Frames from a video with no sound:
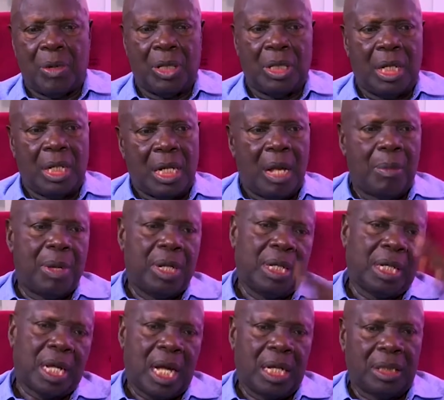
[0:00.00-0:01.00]
money and how
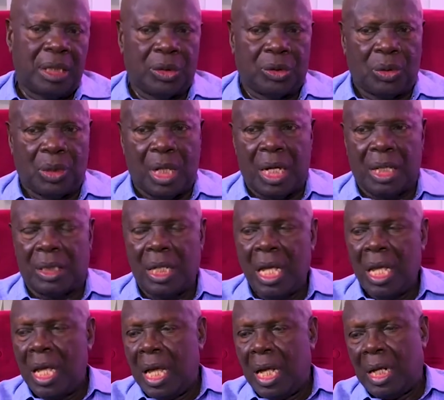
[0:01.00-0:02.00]
many cars they should get
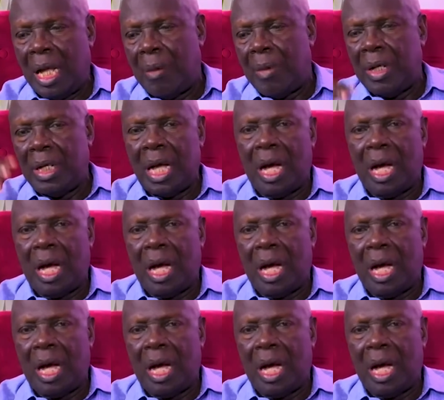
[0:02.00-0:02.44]
and how many